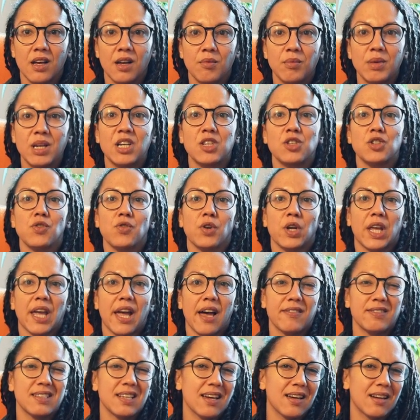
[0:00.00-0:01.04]
because you really
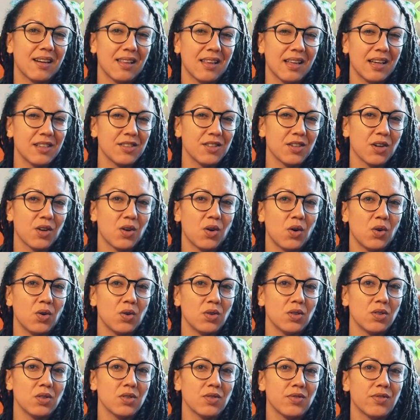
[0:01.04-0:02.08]
have to analyze your
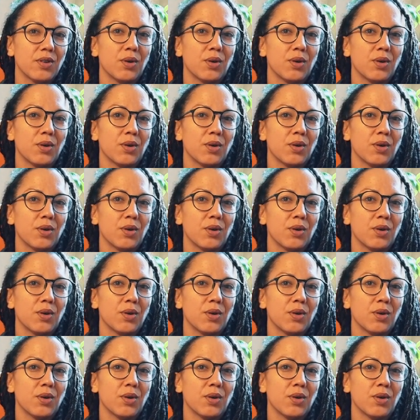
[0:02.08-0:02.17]
goals